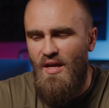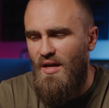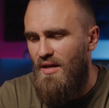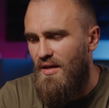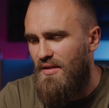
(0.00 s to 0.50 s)

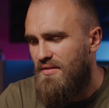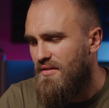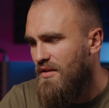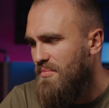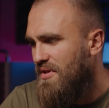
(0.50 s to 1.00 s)
This is
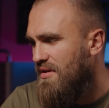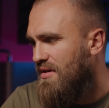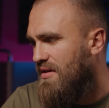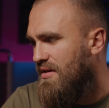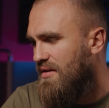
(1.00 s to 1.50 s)
going to be
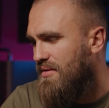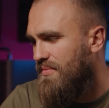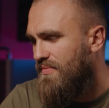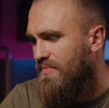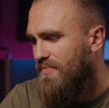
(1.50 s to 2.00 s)

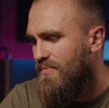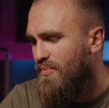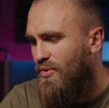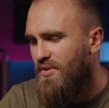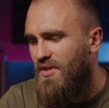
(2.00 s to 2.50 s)

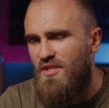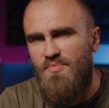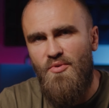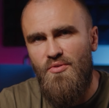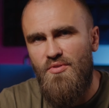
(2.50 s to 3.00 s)
PortKeys
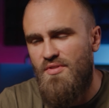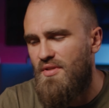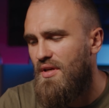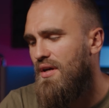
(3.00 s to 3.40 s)
products.